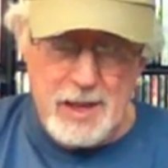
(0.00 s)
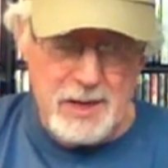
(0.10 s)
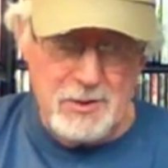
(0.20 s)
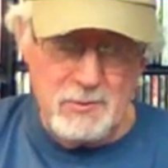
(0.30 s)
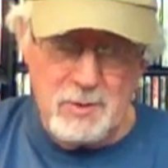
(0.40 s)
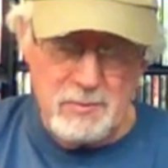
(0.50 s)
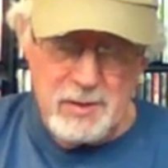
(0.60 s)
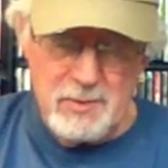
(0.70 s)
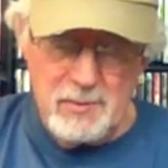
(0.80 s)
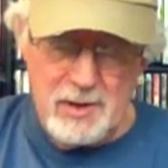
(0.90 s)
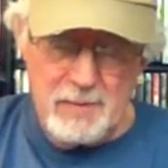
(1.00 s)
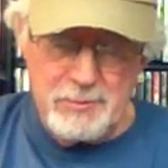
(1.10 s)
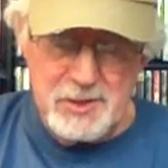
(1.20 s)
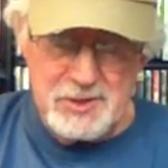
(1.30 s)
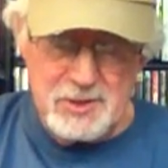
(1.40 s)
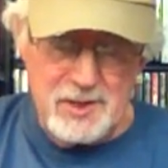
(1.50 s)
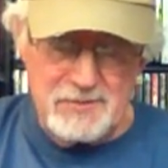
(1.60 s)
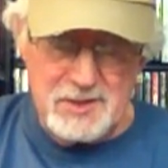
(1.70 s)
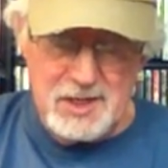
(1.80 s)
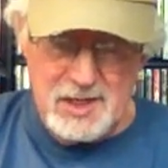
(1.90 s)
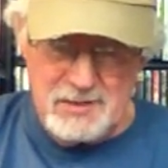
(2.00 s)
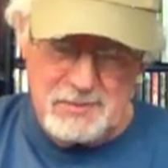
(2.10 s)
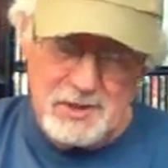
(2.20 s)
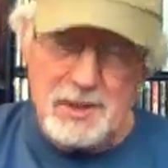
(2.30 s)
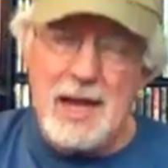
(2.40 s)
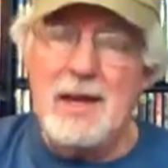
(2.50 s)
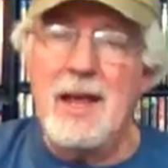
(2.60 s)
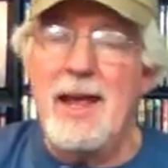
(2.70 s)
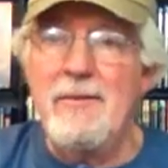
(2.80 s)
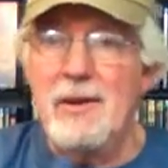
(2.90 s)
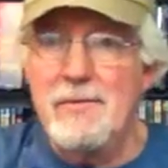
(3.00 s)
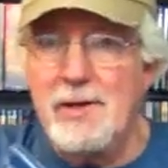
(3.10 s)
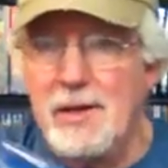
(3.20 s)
I don't remember it, but I'm pretty sure I've seen it. Glad to have it.